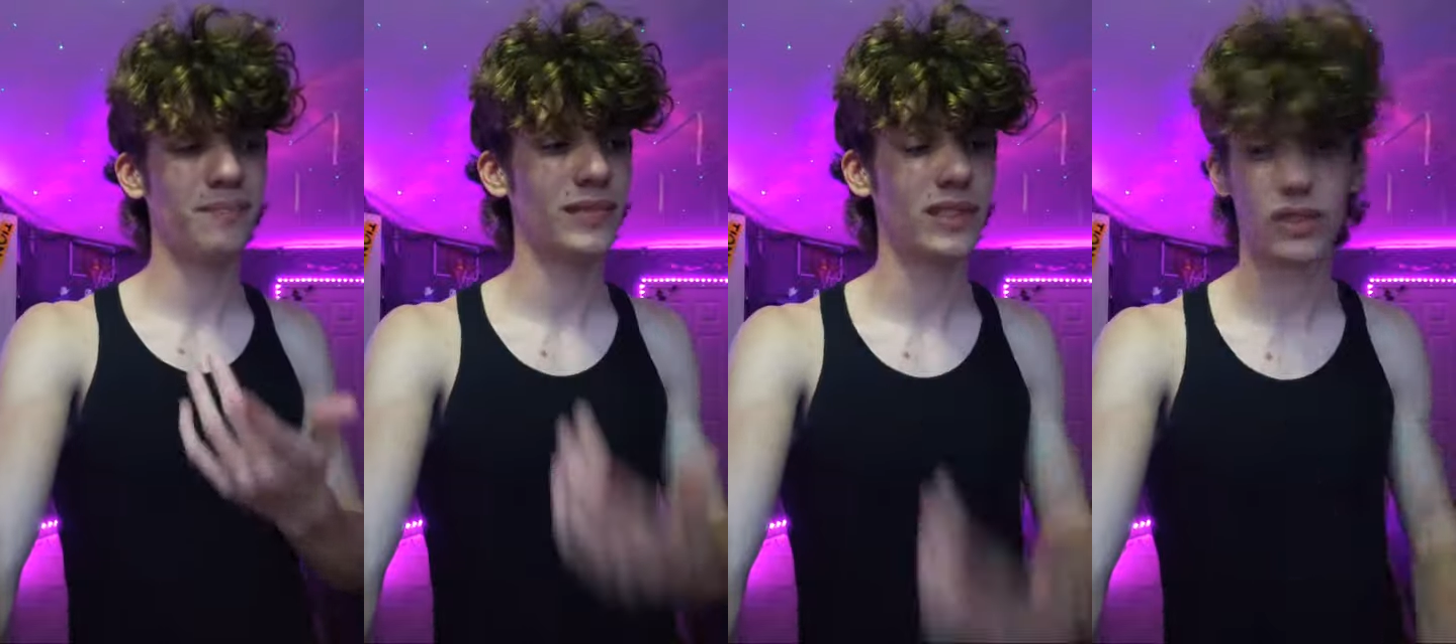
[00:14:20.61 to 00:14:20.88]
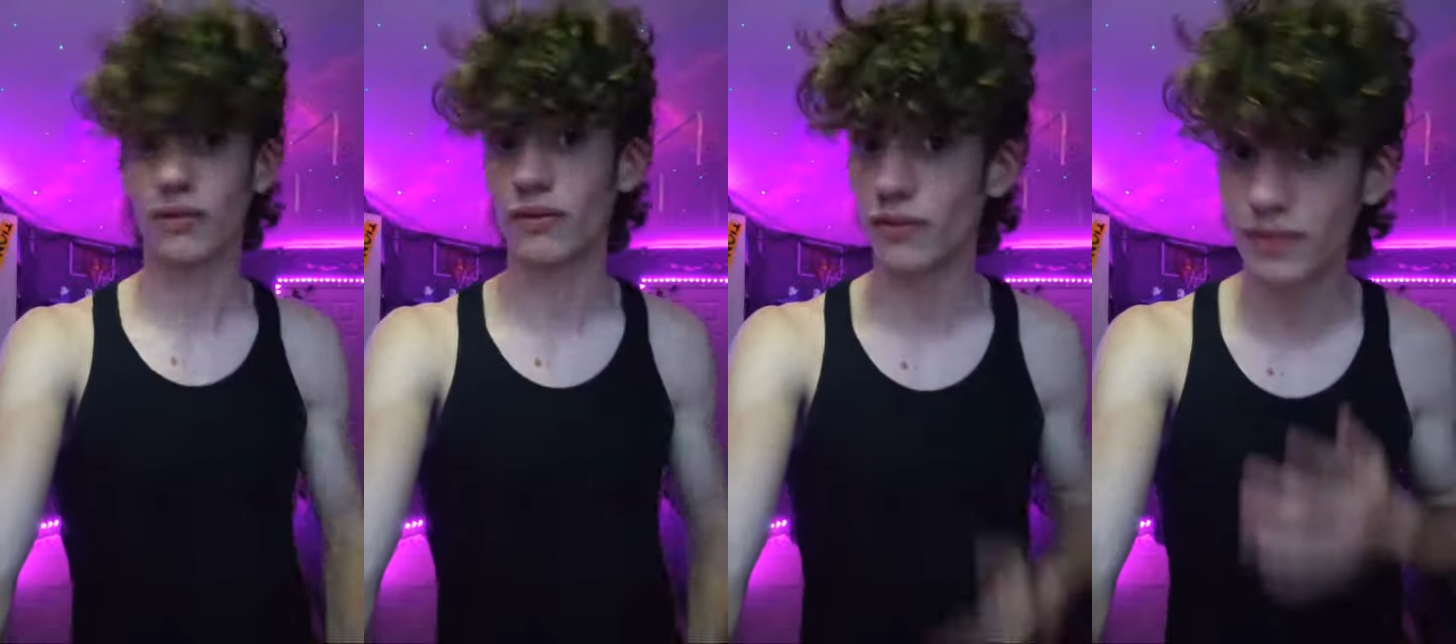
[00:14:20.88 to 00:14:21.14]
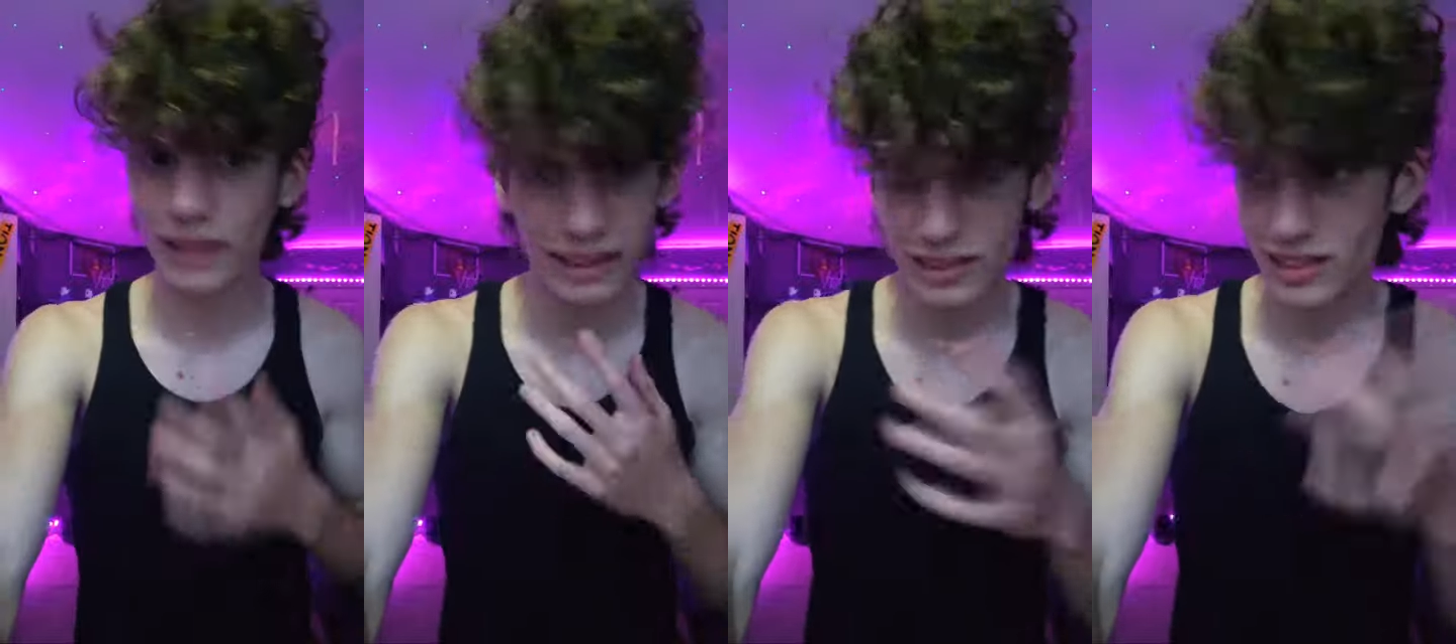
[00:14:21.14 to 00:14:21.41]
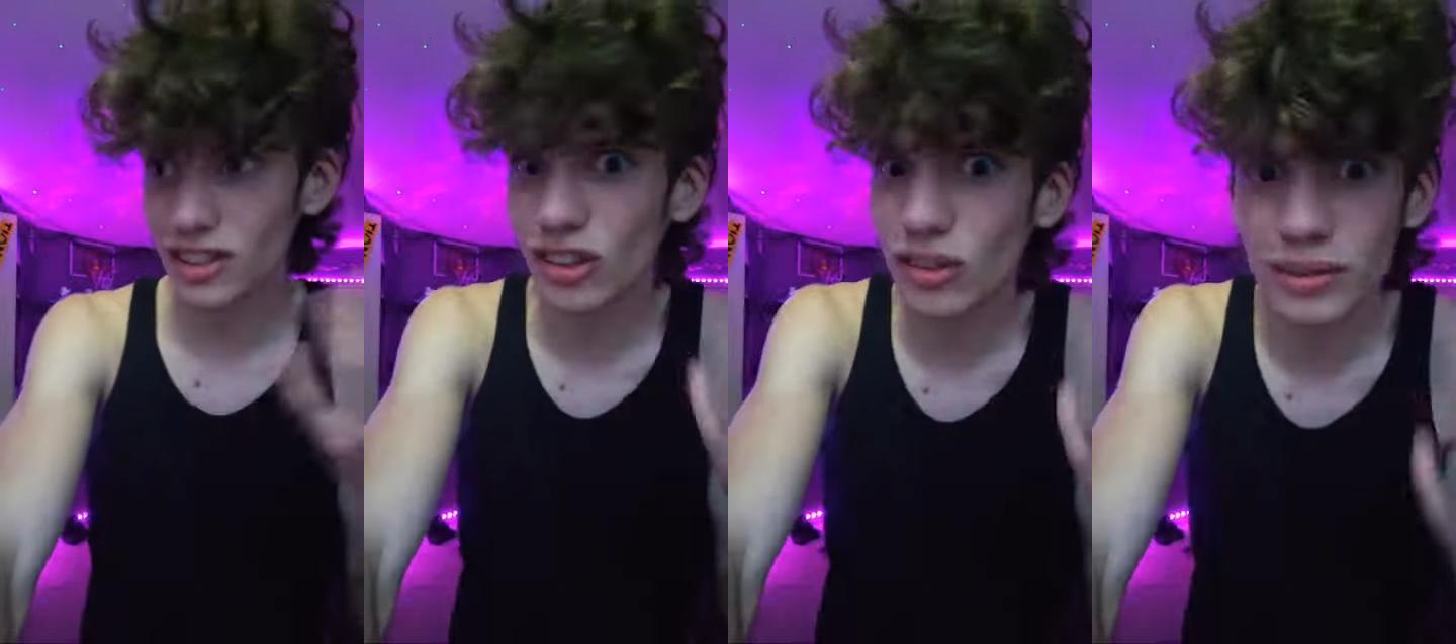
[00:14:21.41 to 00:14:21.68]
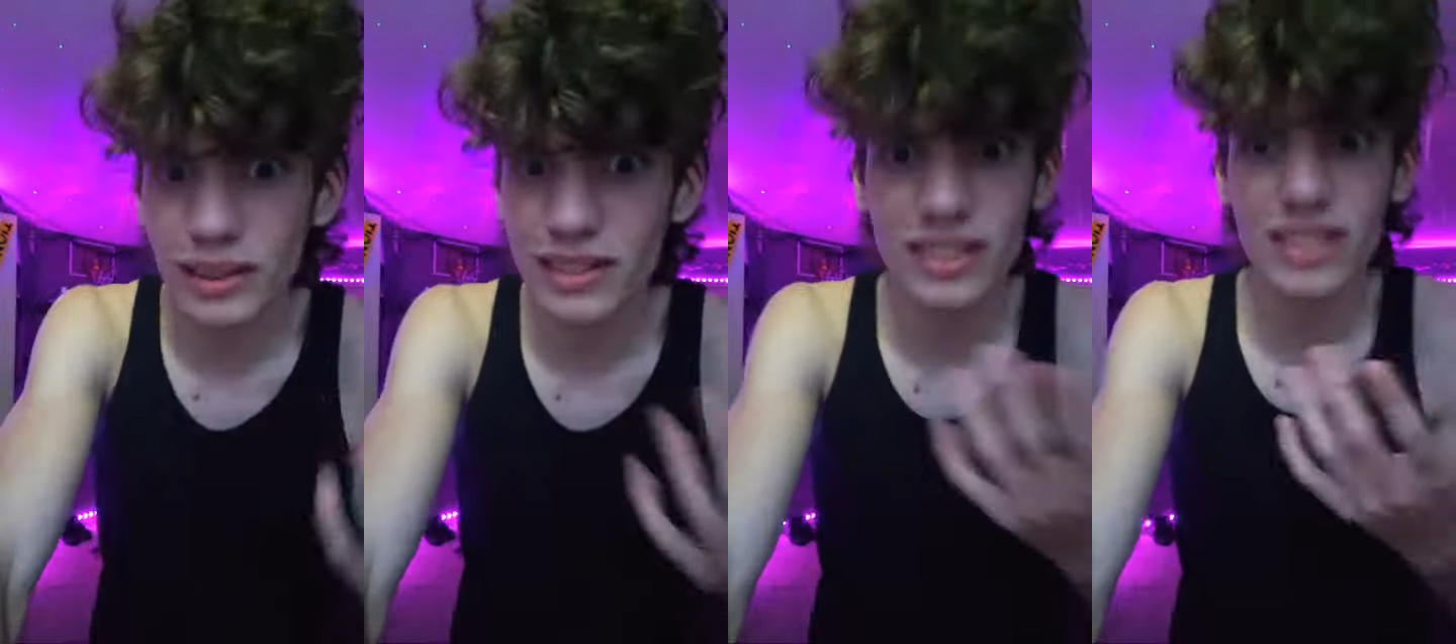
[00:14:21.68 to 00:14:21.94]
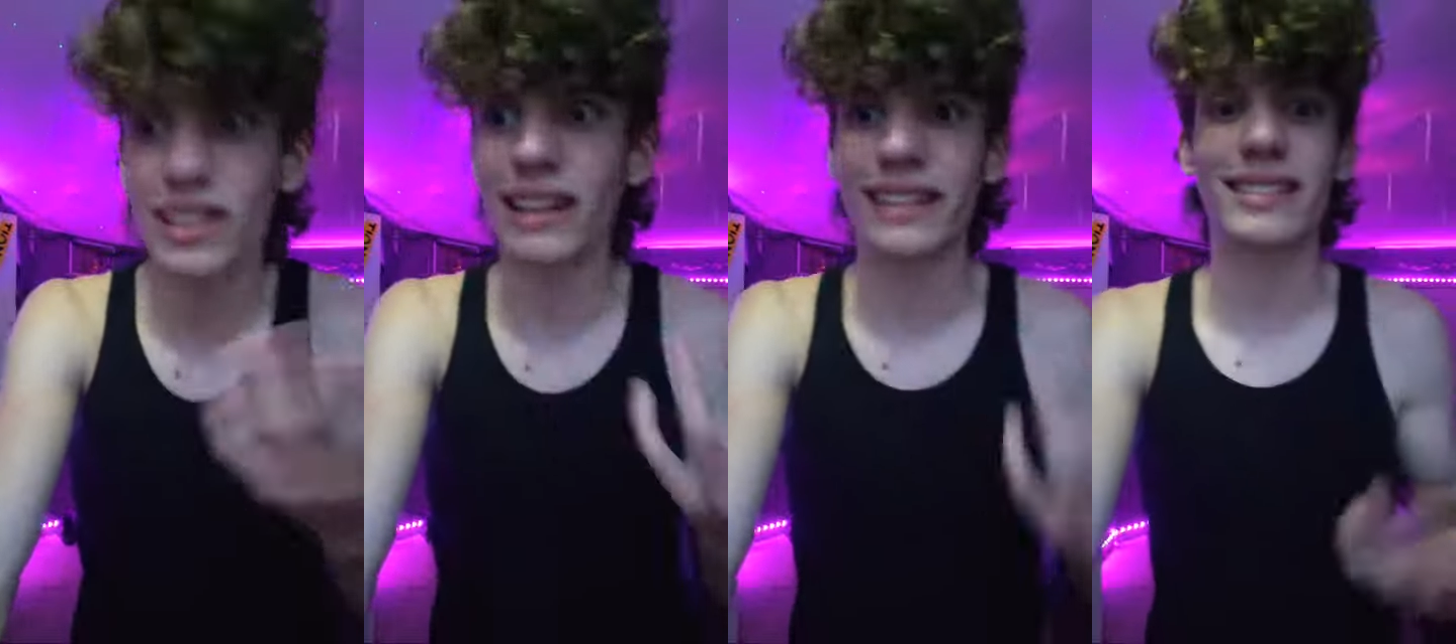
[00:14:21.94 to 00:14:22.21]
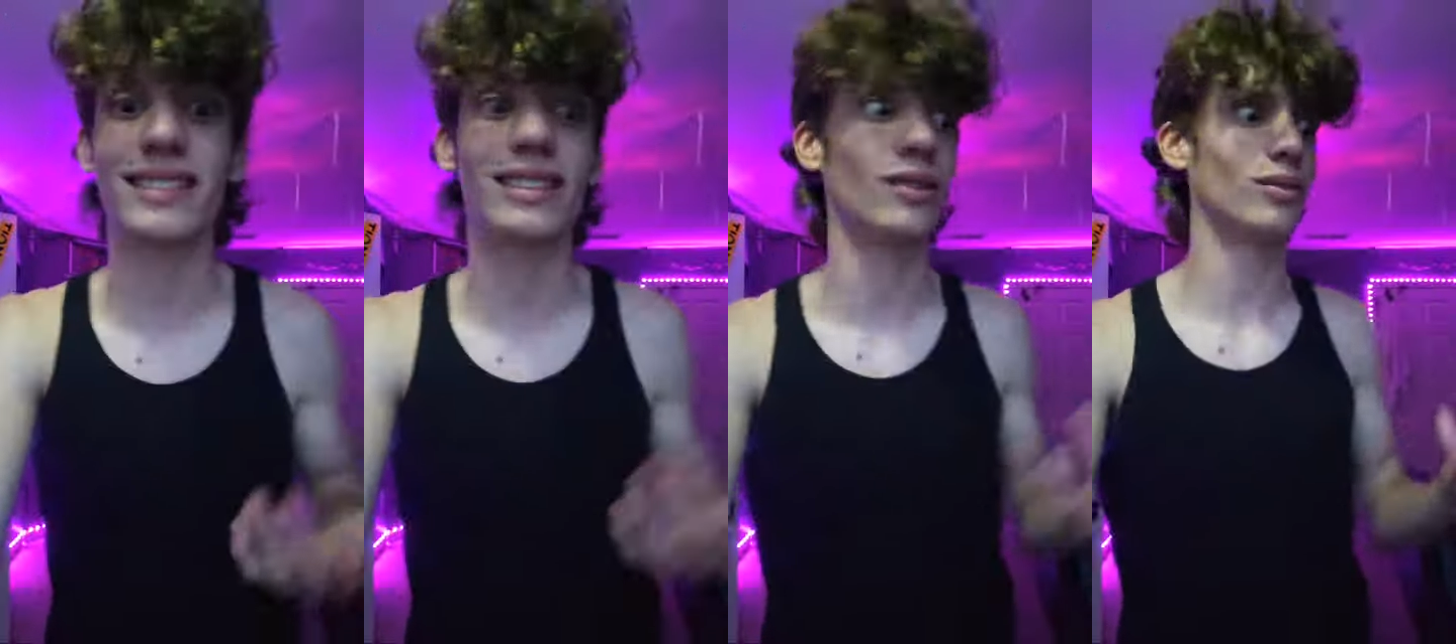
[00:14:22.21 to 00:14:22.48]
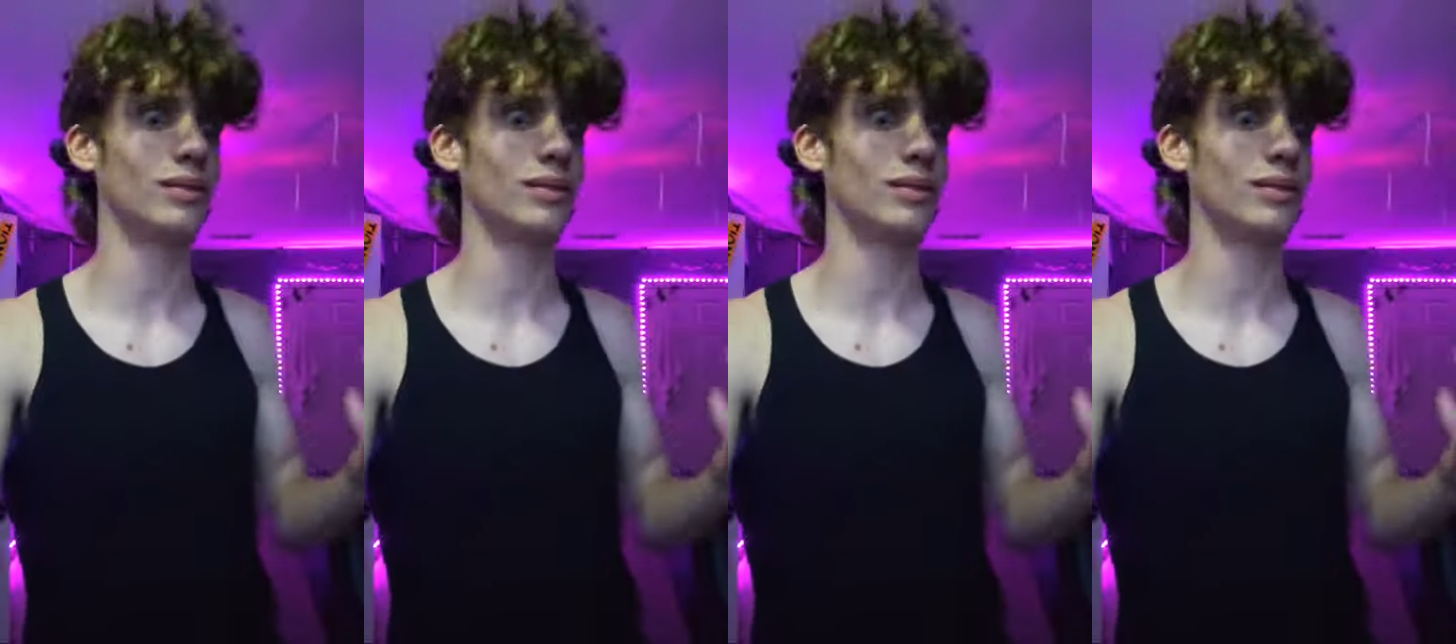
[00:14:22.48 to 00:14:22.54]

It's, I still, it's, I still,